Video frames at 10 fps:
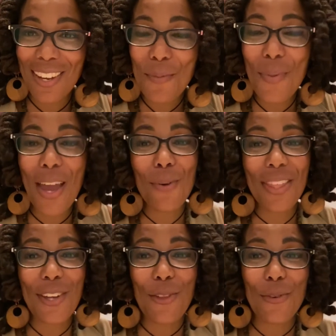back with
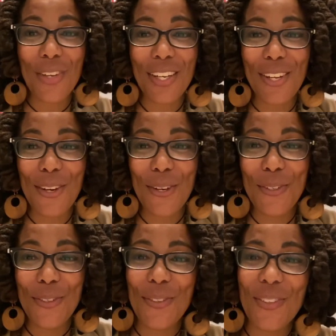another
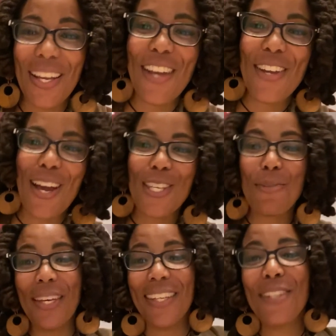video. How you guys
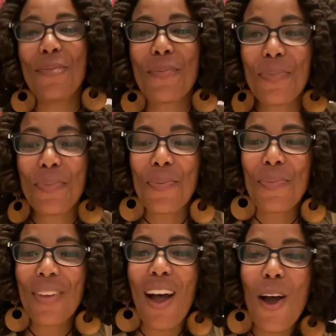been?
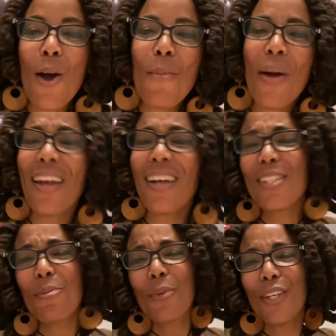I got
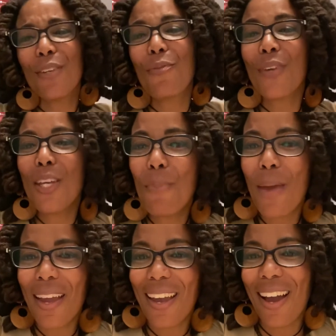some good
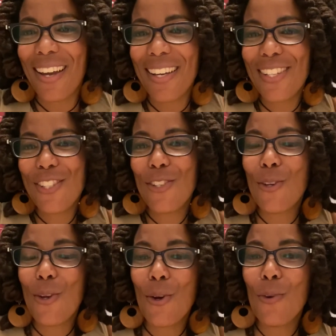feedback, guys,
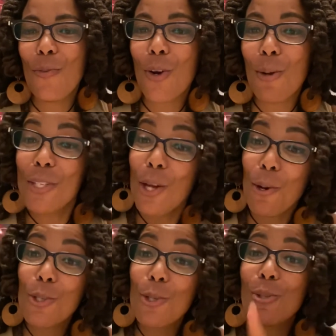from
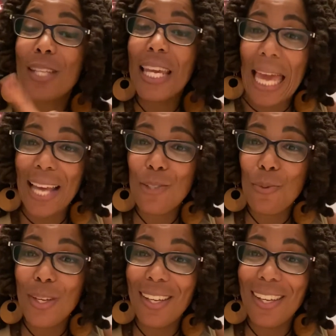Tarot Tuesday last
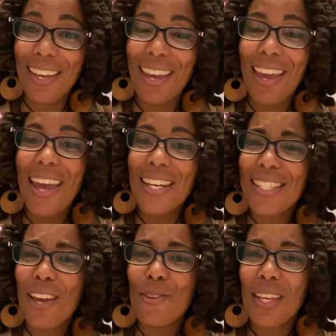week, and it
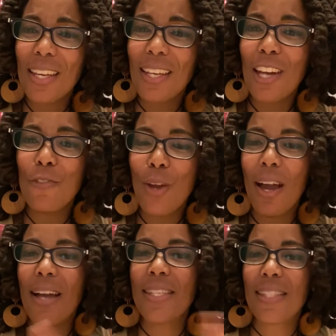sounds like a lot of you
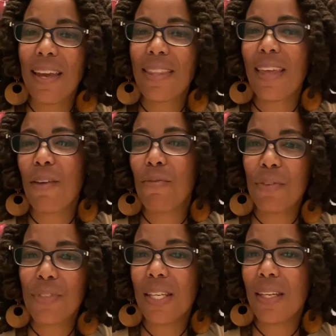guys like that
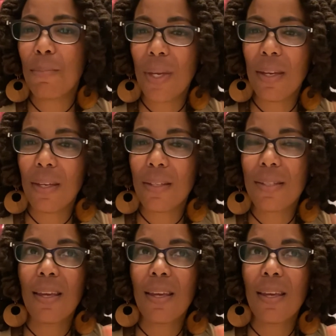15-minute